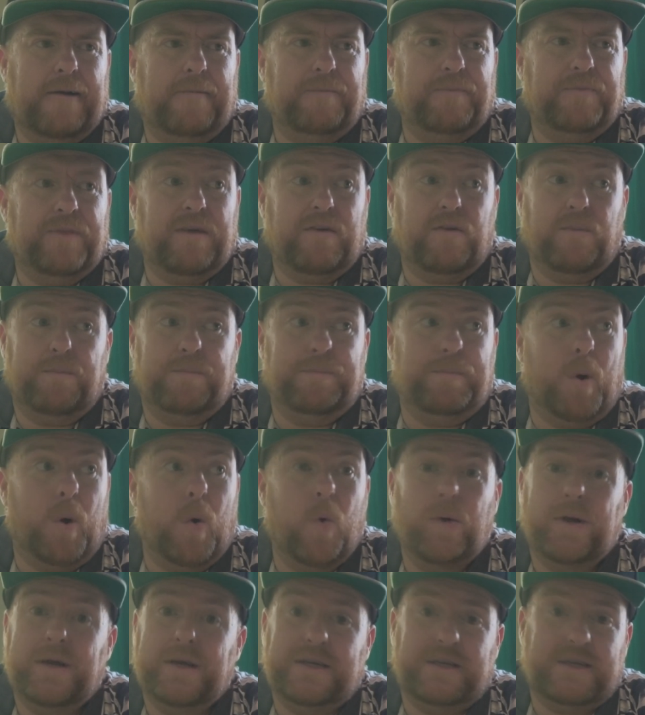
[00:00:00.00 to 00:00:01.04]
They're a
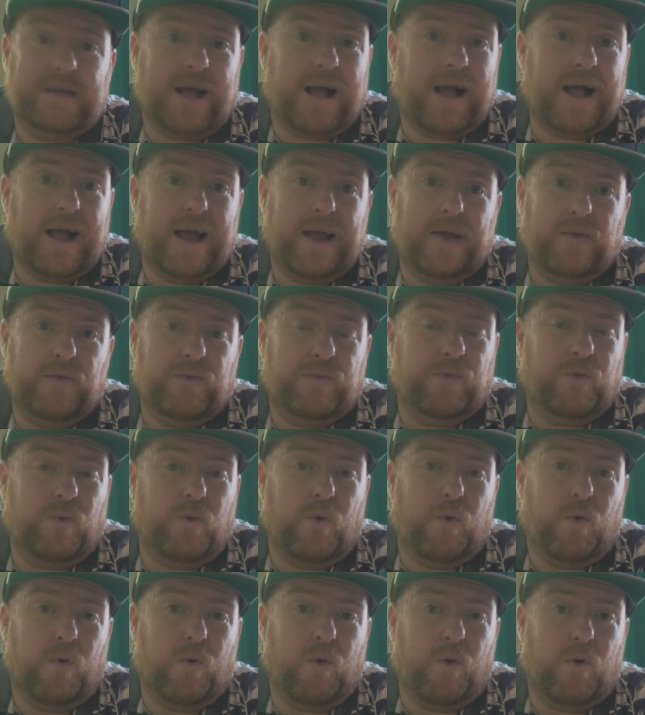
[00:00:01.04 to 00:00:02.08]
bogey side
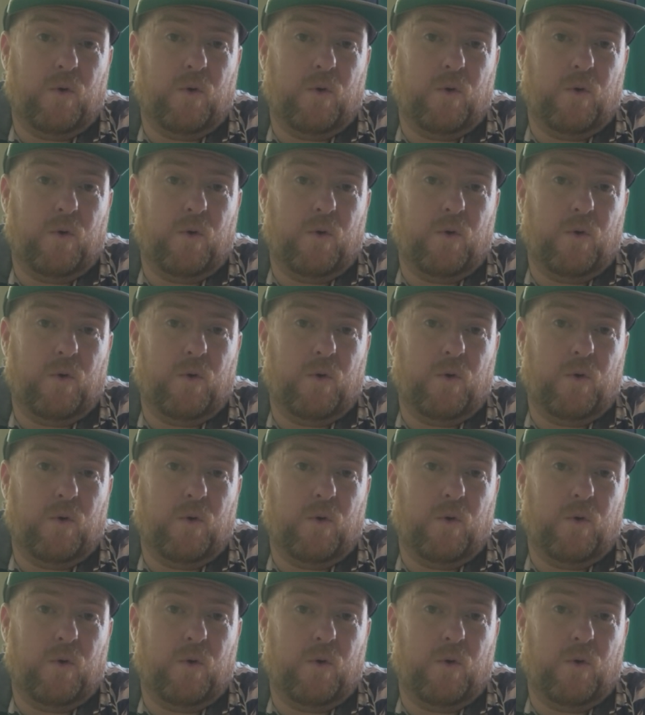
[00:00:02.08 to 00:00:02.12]
for